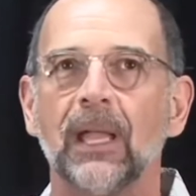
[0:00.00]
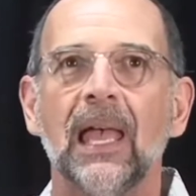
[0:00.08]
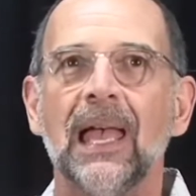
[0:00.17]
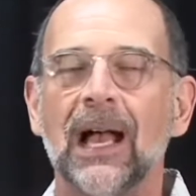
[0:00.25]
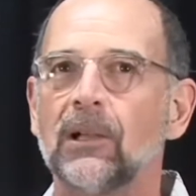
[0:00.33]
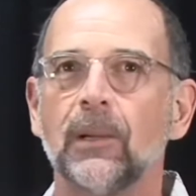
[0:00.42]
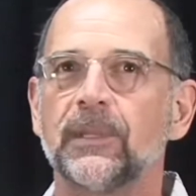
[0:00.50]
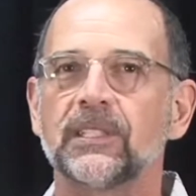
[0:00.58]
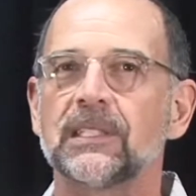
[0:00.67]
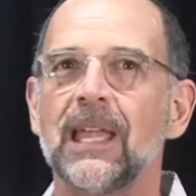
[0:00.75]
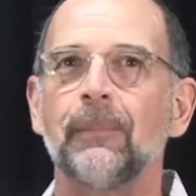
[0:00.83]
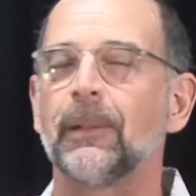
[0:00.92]
How come this is
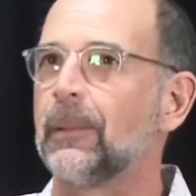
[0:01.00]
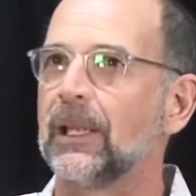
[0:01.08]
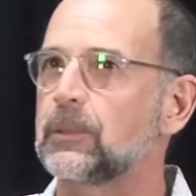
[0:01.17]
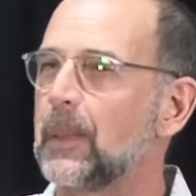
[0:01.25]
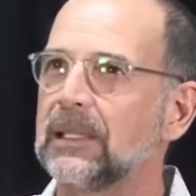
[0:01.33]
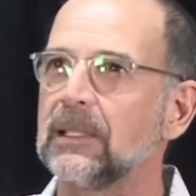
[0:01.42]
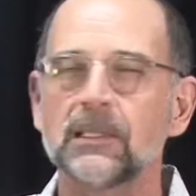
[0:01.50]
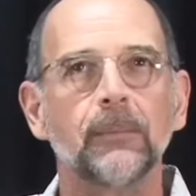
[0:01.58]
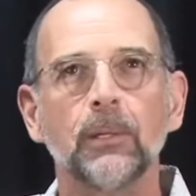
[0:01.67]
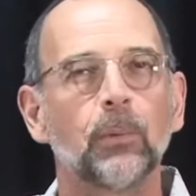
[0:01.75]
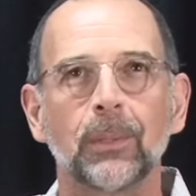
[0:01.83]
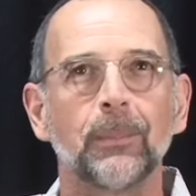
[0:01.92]
happening? Am I expecting something?
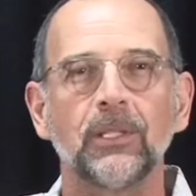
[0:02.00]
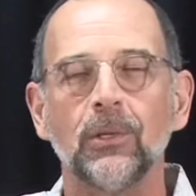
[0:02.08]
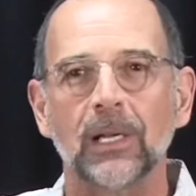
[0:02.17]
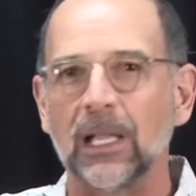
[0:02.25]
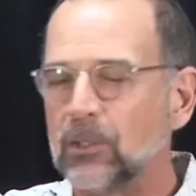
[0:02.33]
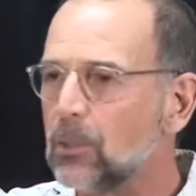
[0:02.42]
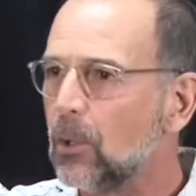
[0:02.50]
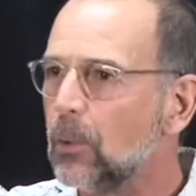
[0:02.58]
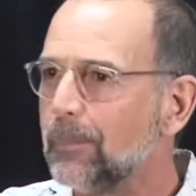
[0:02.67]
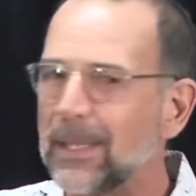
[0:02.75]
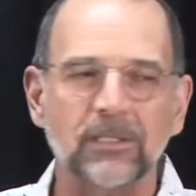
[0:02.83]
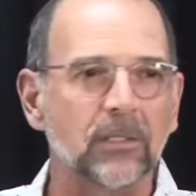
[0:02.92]
What am I doing? I do a whole
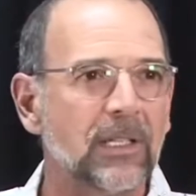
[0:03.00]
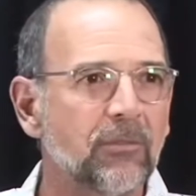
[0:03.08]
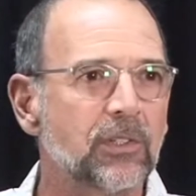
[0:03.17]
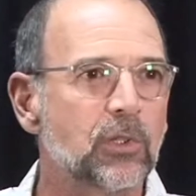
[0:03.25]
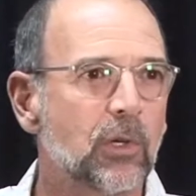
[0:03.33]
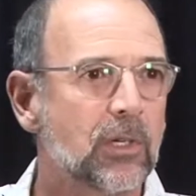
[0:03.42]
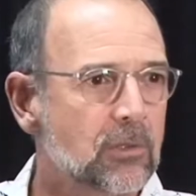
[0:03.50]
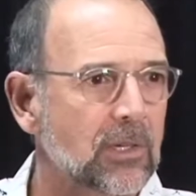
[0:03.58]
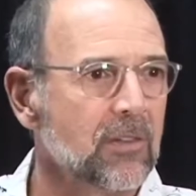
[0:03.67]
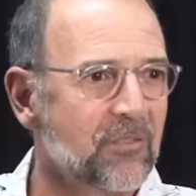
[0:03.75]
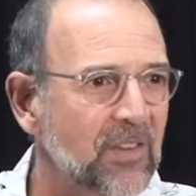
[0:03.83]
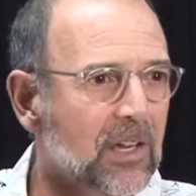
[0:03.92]
mental inventory to try to
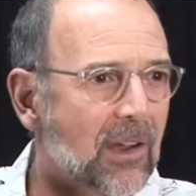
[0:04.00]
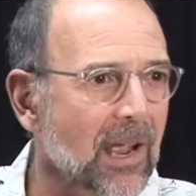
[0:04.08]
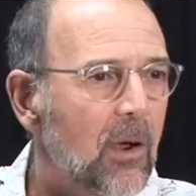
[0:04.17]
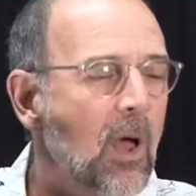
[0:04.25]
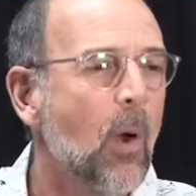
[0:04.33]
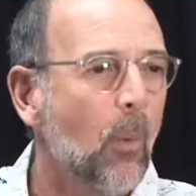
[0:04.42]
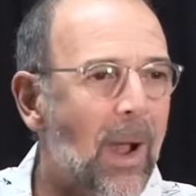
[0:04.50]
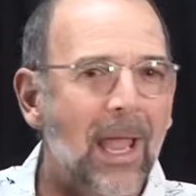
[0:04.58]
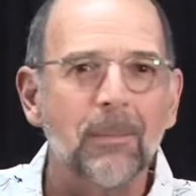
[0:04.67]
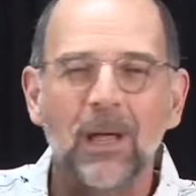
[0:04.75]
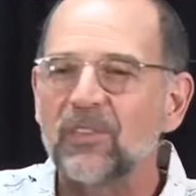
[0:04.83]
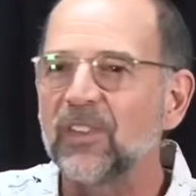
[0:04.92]
figure out, why am
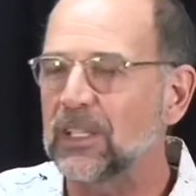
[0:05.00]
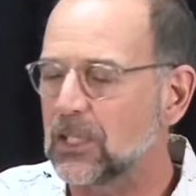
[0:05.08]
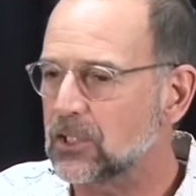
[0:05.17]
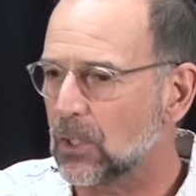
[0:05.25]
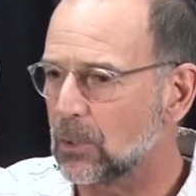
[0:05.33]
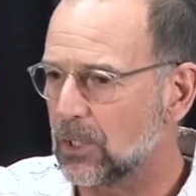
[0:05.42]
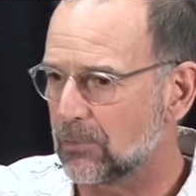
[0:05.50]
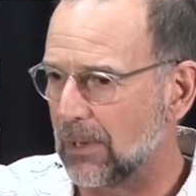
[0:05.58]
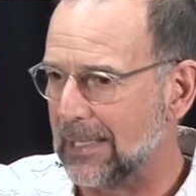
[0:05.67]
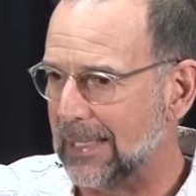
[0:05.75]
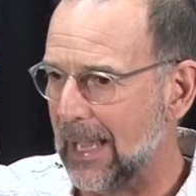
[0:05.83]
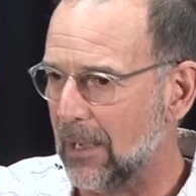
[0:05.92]
I feeling so good right
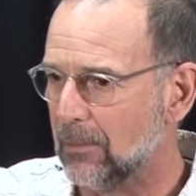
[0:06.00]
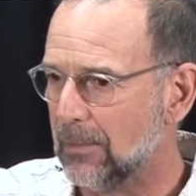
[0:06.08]
now?